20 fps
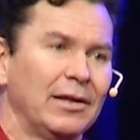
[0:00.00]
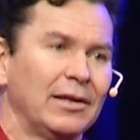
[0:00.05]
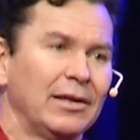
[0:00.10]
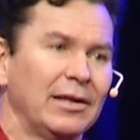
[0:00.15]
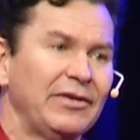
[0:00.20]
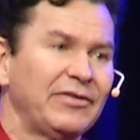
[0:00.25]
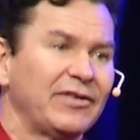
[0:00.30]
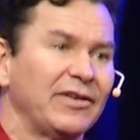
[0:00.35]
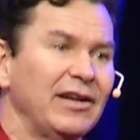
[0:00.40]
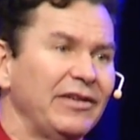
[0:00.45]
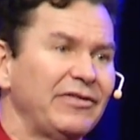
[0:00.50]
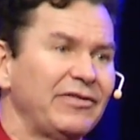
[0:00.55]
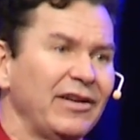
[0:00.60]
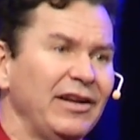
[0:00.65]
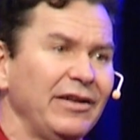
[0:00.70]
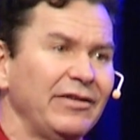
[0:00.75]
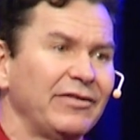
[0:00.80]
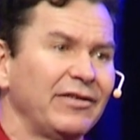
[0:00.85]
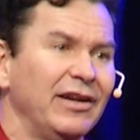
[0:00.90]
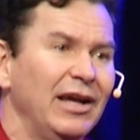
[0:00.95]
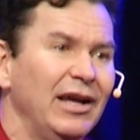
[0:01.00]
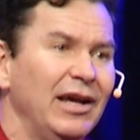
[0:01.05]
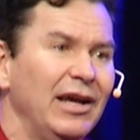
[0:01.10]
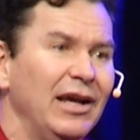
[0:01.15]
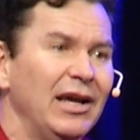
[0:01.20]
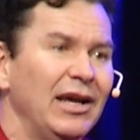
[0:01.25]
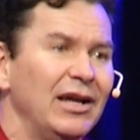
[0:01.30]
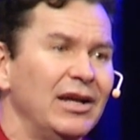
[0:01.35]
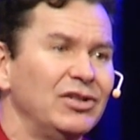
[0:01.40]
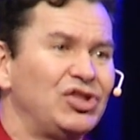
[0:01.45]
Listen, listen, listen.
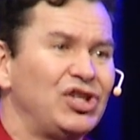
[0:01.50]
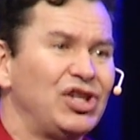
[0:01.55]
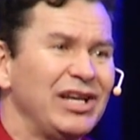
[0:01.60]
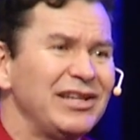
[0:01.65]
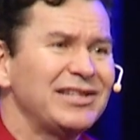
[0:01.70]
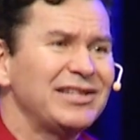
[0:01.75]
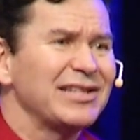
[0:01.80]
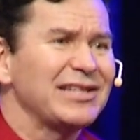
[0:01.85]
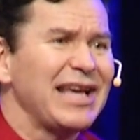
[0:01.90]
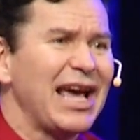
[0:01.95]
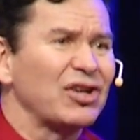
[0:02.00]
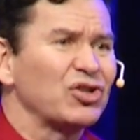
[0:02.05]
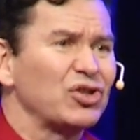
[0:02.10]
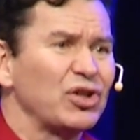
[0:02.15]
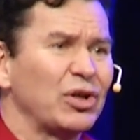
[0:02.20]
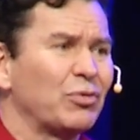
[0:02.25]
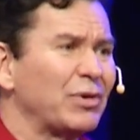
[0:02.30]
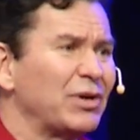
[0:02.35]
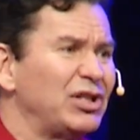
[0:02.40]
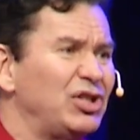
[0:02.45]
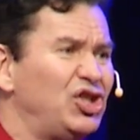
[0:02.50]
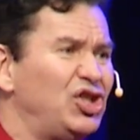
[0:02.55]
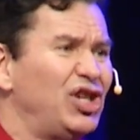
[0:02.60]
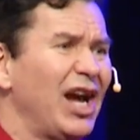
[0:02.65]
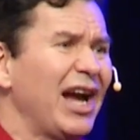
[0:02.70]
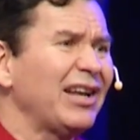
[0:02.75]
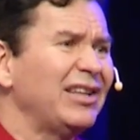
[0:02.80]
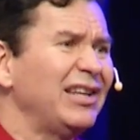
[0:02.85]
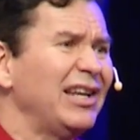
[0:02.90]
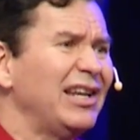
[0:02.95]
Jesus actually
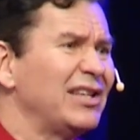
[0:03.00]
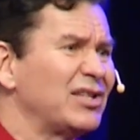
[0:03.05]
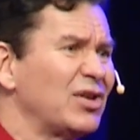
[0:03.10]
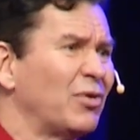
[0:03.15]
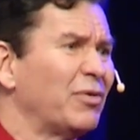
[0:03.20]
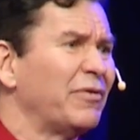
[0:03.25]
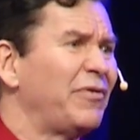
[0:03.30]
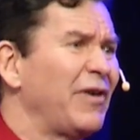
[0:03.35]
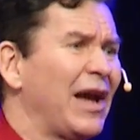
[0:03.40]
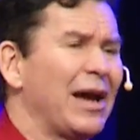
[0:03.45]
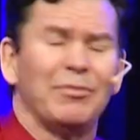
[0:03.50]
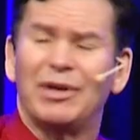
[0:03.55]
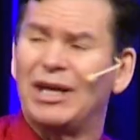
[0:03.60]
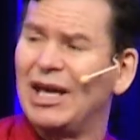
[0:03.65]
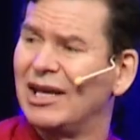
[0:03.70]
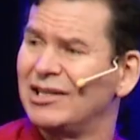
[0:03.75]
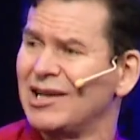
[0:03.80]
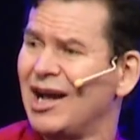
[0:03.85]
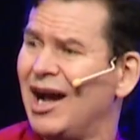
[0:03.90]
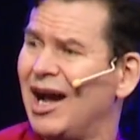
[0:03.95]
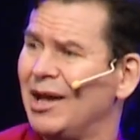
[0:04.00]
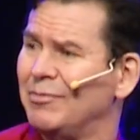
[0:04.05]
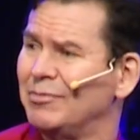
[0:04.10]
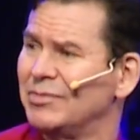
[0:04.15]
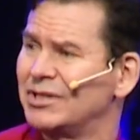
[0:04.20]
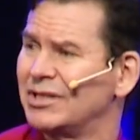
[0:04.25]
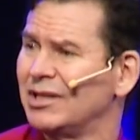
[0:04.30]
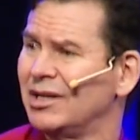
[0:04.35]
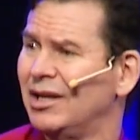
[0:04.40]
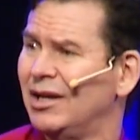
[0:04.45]
rejected his own family at
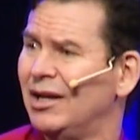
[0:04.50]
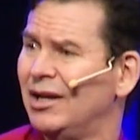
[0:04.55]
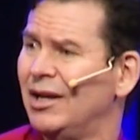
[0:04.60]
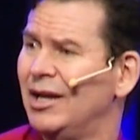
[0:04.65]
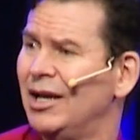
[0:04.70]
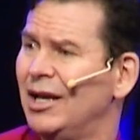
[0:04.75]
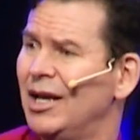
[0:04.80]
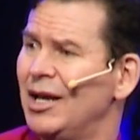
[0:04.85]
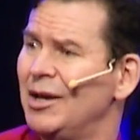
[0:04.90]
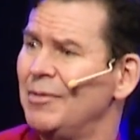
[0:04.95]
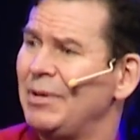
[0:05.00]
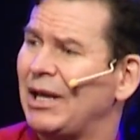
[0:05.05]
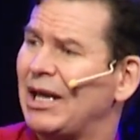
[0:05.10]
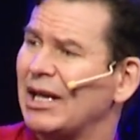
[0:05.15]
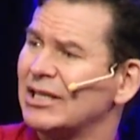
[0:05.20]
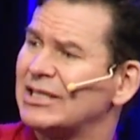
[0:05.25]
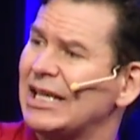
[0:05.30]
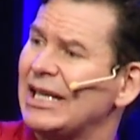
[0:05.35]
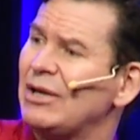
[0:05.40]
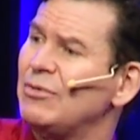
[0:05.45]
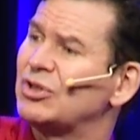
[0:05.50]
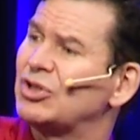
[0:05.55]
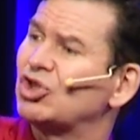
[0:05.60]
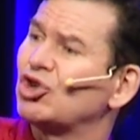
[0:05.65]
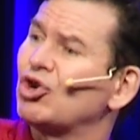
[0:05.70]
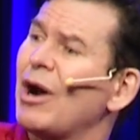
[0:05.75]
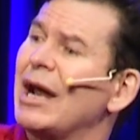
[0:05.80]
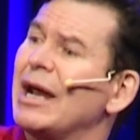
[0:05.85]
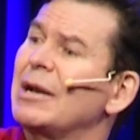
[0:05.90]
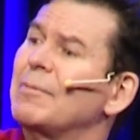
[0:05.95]
times because he was
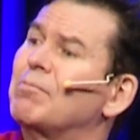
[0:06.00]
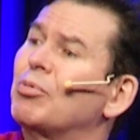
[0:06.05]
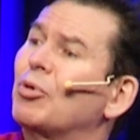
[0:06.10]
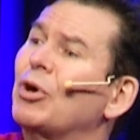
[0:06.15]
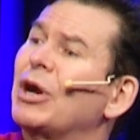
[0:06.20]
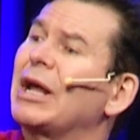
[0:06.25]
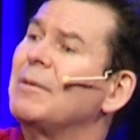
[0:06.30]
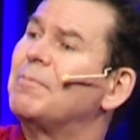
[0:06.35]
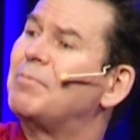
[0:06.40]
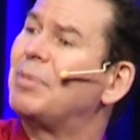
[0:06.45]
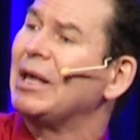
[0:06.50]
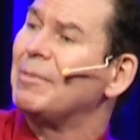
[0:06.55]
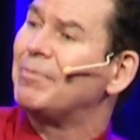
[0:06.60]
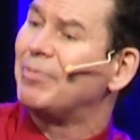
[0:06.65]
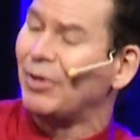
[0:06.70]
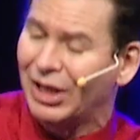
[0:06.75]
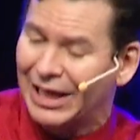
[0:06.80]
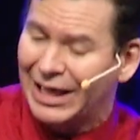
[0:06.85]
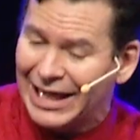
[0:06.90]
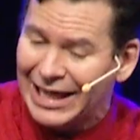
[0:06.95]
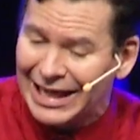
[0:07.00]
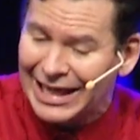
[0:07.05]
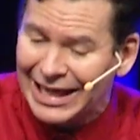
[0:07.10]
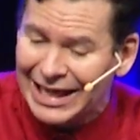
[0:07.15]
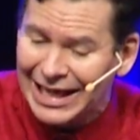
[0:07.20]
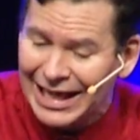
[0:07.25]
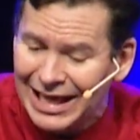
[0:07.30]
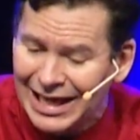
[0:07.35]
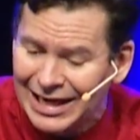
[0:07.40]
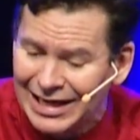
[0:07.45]
trying to bring people
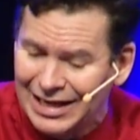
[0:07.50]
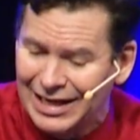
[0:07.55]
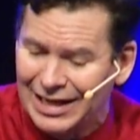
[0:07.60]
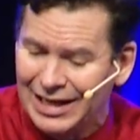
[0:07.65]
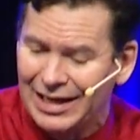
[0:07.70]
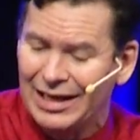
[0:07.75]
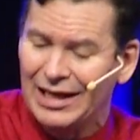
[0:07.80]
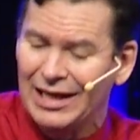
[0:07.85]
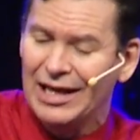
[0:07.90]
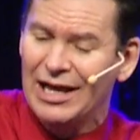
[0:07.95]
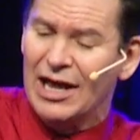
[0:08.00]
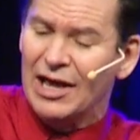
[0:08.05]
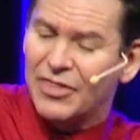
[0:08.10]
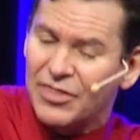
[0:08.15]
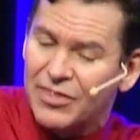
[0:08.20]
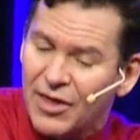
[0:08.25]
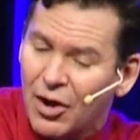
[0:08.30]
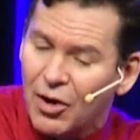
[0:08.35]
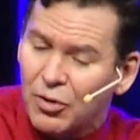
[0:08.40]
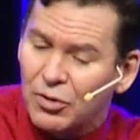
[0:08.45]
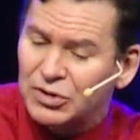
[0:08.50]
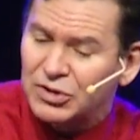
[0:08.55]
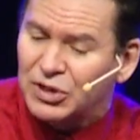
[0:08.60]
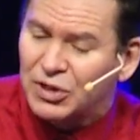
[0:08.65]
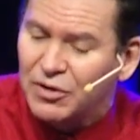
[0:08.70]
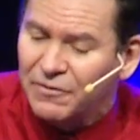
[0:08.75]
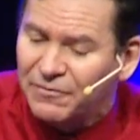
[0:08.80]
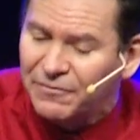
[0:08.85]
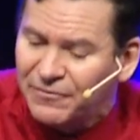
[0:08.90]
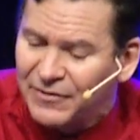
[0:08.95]
in. Those
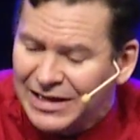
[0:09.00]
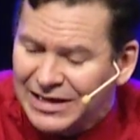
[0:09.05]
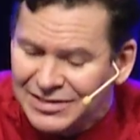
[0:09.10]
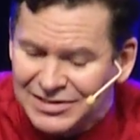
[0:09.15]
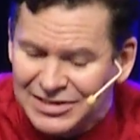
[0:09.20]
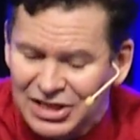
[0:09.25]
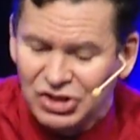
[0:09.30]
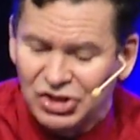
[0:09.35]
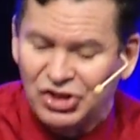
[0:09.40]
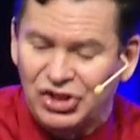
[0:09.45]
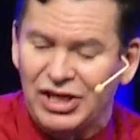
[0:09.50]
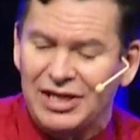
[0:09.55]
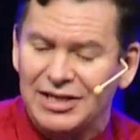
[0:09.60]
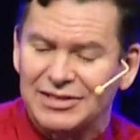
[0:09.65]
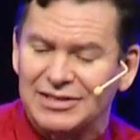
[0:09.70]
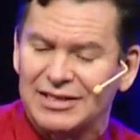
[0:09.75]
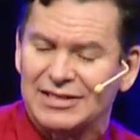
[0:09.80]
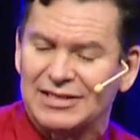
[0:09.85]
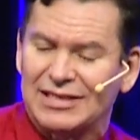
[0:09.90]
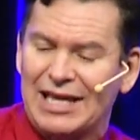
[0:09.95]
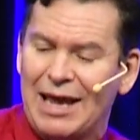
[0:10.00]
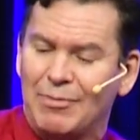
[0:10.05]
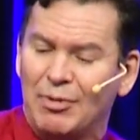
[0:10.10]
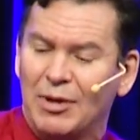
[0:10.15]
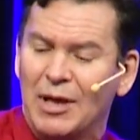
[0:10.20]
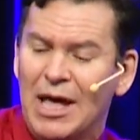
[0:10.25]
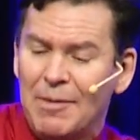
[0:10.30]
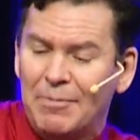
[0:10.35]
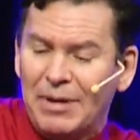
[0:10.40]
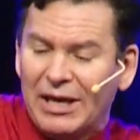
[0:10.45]
who feast at Jesus'
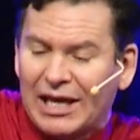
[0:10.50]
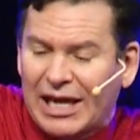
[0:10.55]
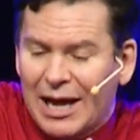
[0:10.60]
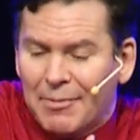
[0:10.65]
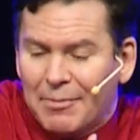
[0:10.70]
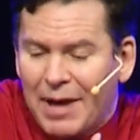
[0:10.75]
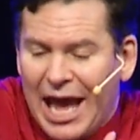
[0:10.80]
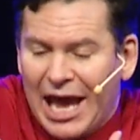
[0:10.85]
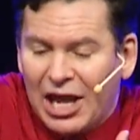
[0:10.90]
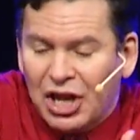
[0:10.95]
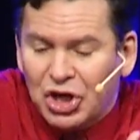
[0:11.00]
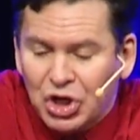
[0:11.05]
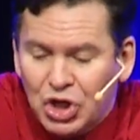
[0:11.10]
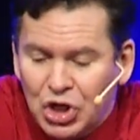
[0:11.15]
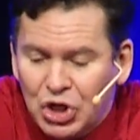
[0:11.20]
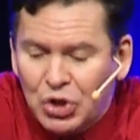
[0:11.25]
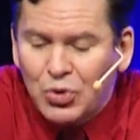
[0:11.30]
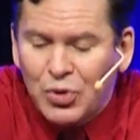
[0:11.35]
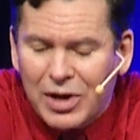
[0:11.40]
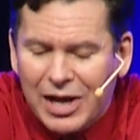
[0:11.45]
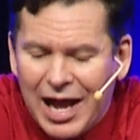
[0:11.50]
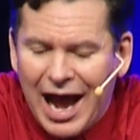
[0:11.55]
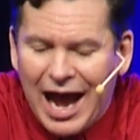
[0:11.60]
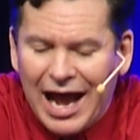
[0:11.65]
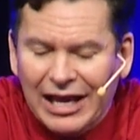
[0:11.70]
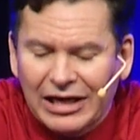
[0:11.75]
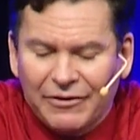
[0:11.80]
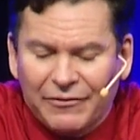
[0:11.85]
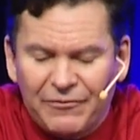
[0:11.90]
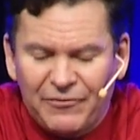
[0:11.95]
table become a new
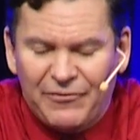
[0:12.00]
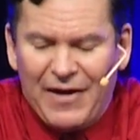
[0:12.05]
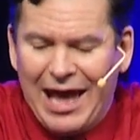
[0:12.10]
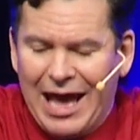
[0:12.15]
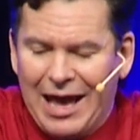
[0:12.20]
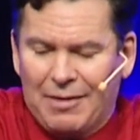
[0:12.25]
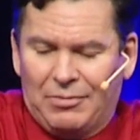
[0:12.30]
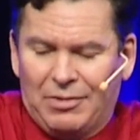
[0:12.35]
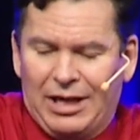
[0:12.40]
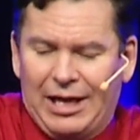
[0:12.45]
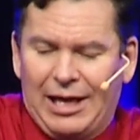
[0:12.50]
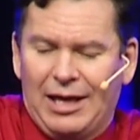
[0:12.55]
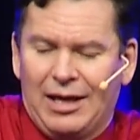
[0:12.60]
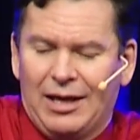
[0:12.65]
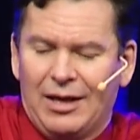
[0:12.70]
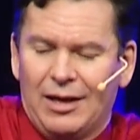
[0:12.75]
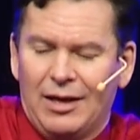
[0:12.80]
kind of family.